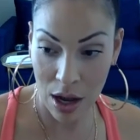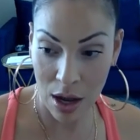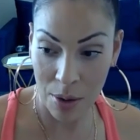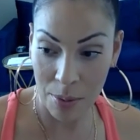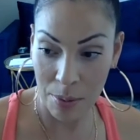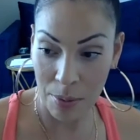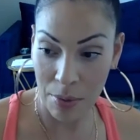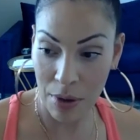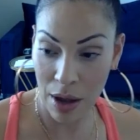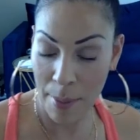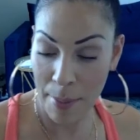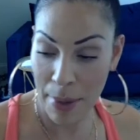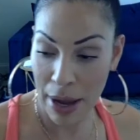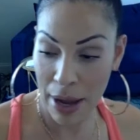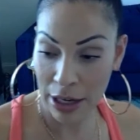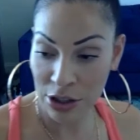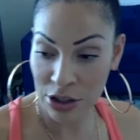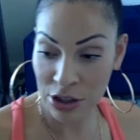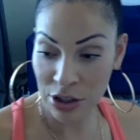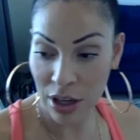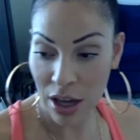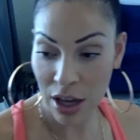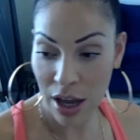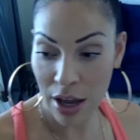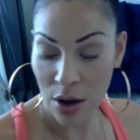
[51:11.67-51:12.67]
I'm
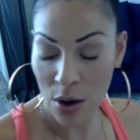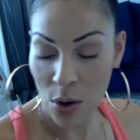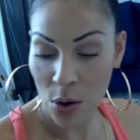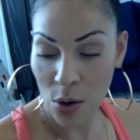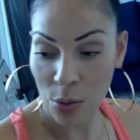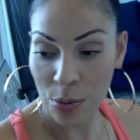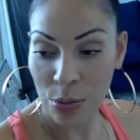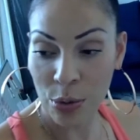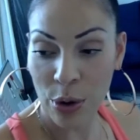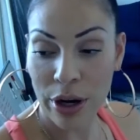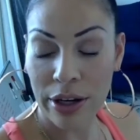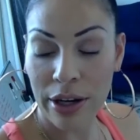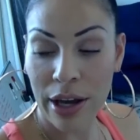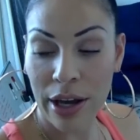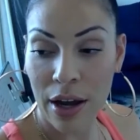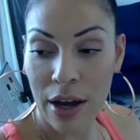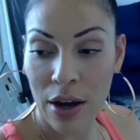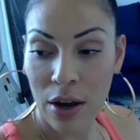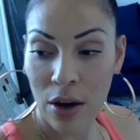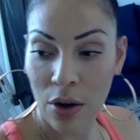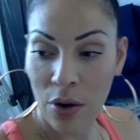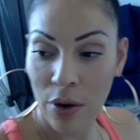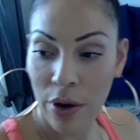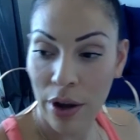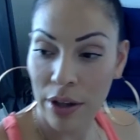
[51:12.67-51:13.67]
actually at home right
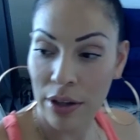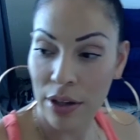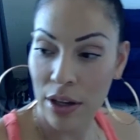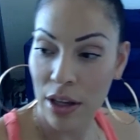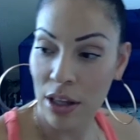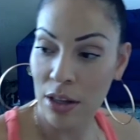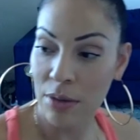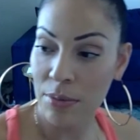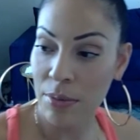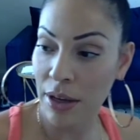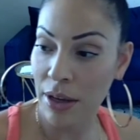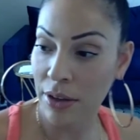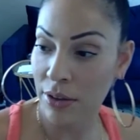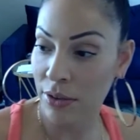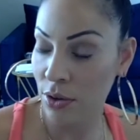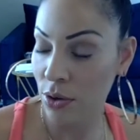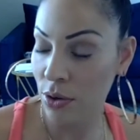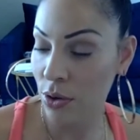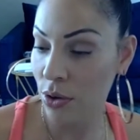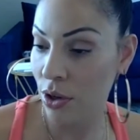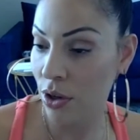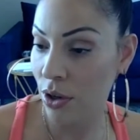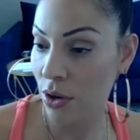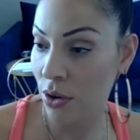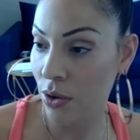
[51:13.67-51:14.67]
now, and in my
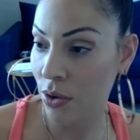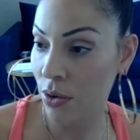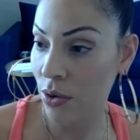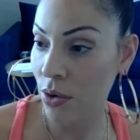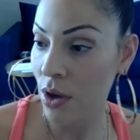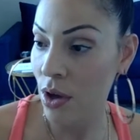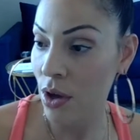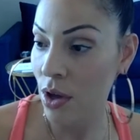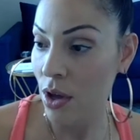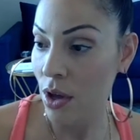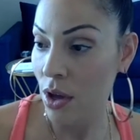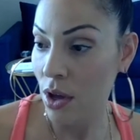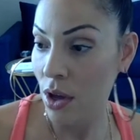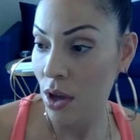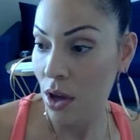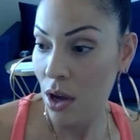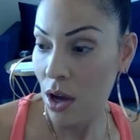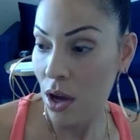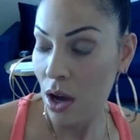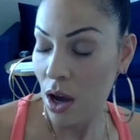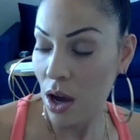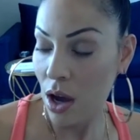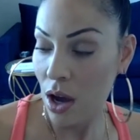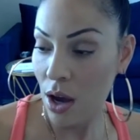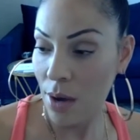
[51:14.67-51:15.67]
studio,
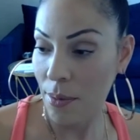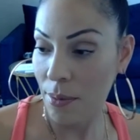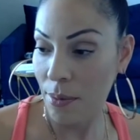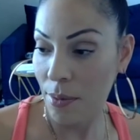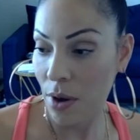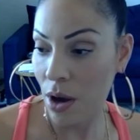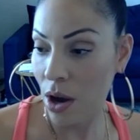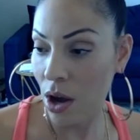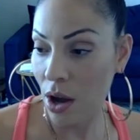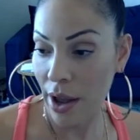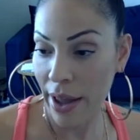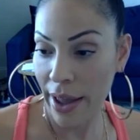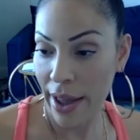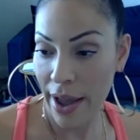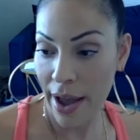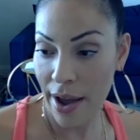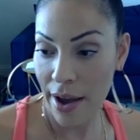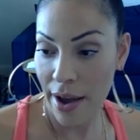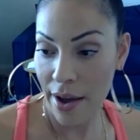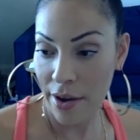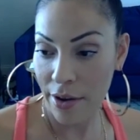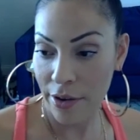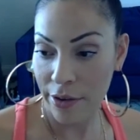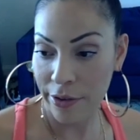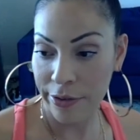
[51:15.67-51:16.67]
I
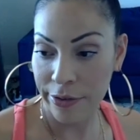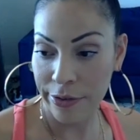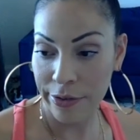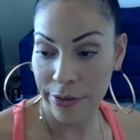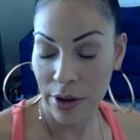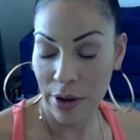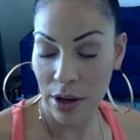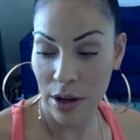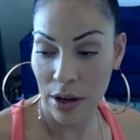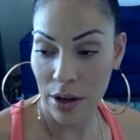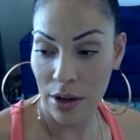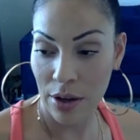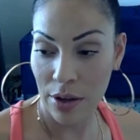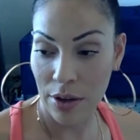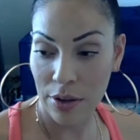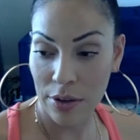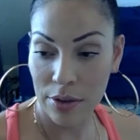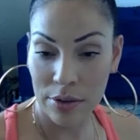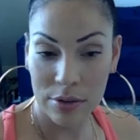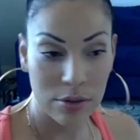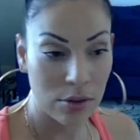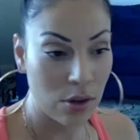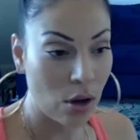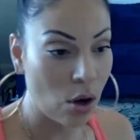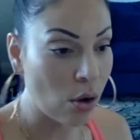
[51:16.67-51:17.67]
have
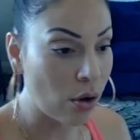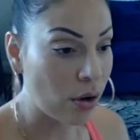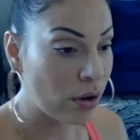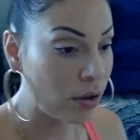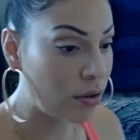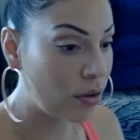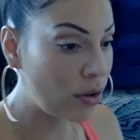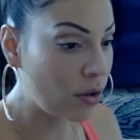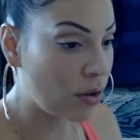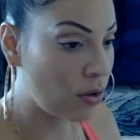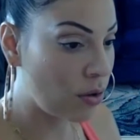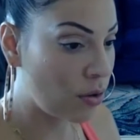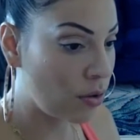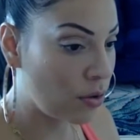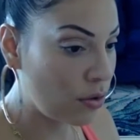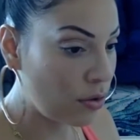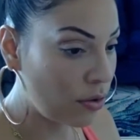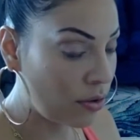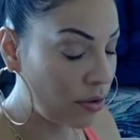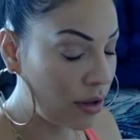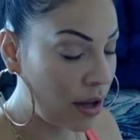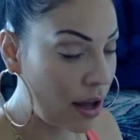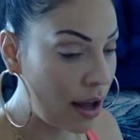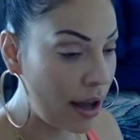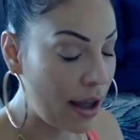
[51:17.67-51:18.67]

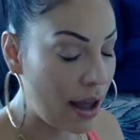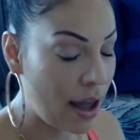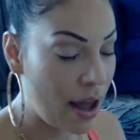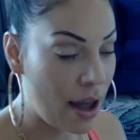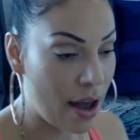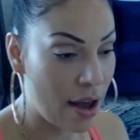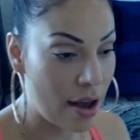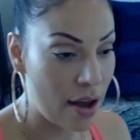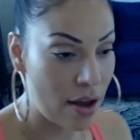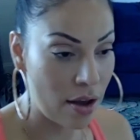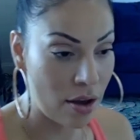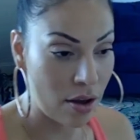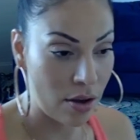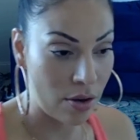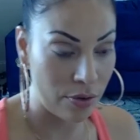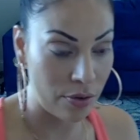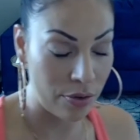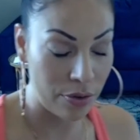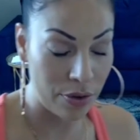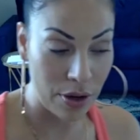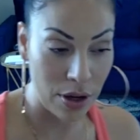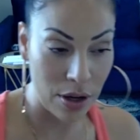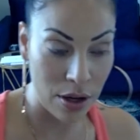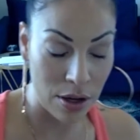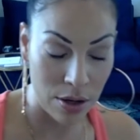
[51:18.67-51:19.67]
Auratones, I
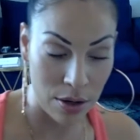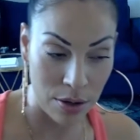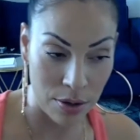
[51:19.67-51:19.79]
have